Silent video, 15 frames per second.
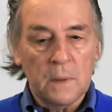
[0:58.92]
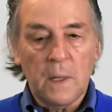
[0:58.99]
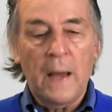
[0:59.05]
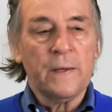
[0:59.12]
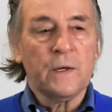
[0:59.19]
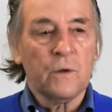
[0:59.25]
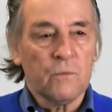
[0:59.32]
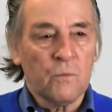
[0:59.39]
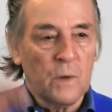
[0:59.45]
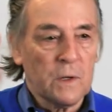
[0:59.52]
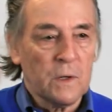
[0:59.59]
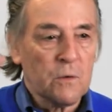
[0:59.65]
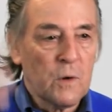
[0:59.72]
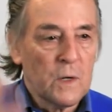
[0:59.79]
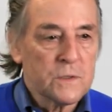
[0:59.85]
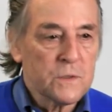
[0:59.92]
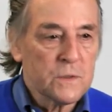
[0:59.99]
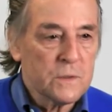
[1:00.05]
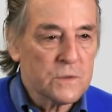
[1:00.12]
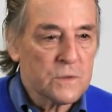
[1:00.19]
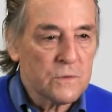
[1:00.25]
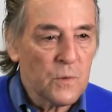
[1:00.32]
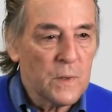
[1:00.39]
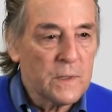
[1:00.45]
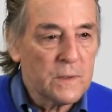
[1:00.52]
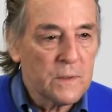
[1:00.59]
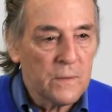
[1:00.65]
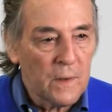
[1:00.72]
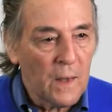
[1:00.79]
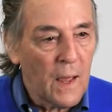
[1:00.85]
I had to run across the street
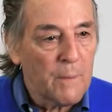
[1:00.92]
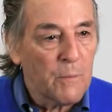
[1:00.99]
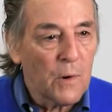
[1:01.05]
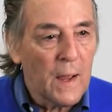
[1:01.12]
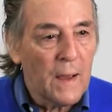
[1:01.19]
to the library